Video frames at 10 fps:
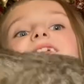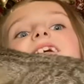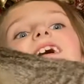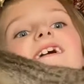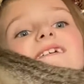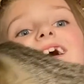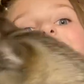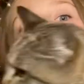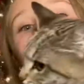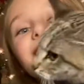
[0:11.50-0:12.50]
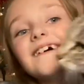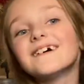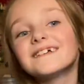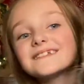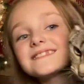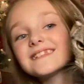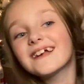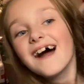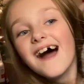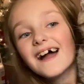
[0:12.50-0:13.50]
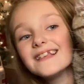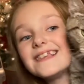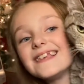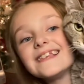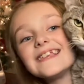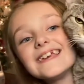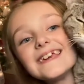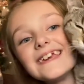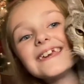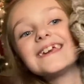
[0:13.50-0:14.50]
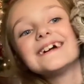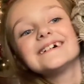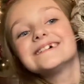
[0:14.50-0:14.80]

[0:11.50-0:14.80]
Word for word: Okay, say hi, Lily.